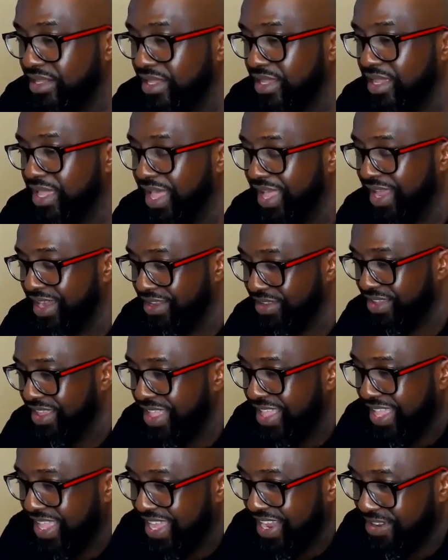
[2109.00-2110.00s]
and how
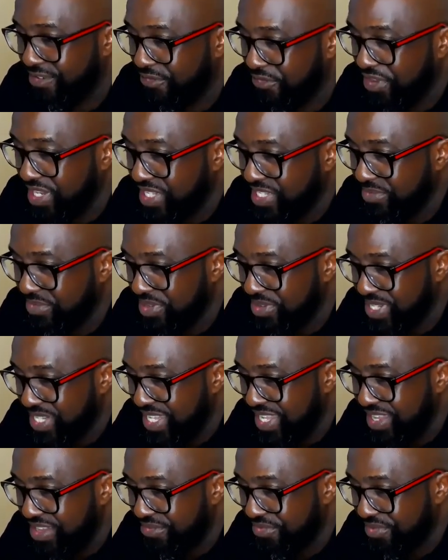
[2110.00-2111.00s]
to fix them
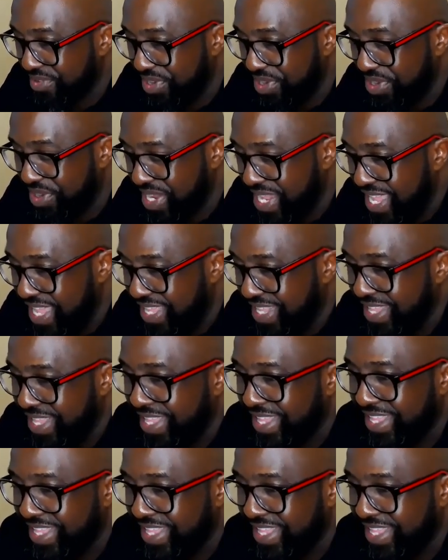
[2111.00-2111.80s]
yourself and all that.